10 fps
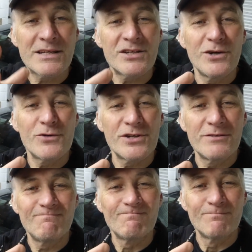My
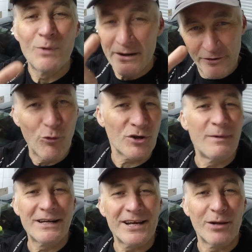solution? Well, if you watch
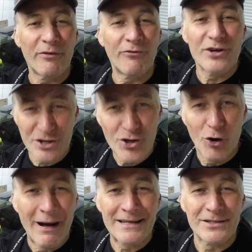my channel before, you know
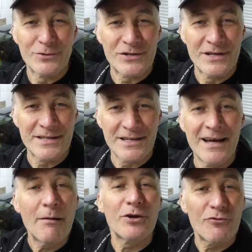what my solution is.
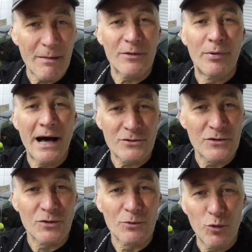I'm going to wrap the parts
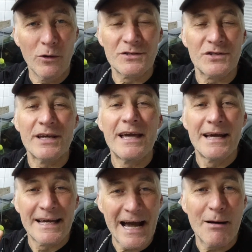with some quality
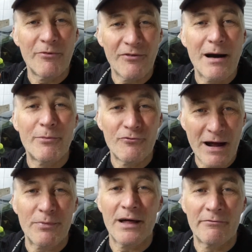carbon fibre
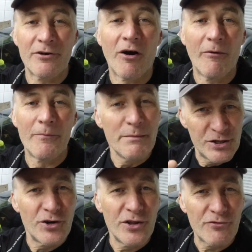wrap that I've got. Let me
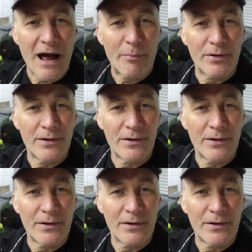show you the wrap.